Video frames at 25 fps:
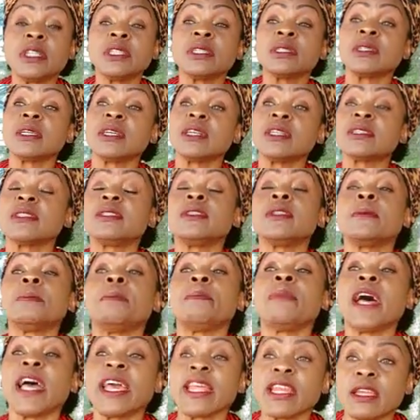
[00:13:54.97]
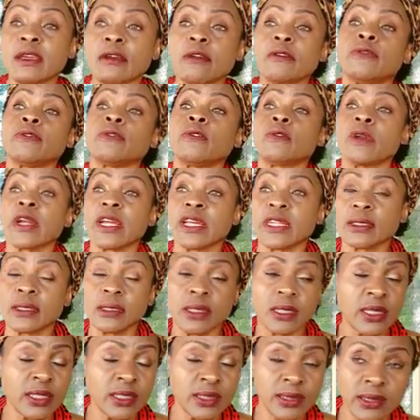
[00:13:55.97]
It's us, the body of
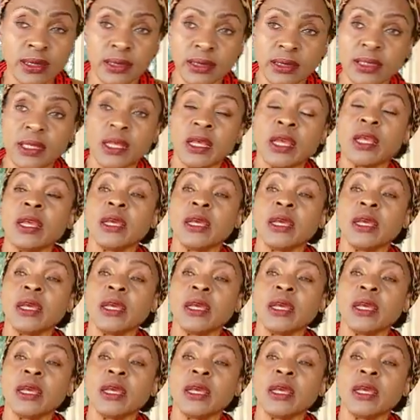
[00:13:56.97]
Christ, us,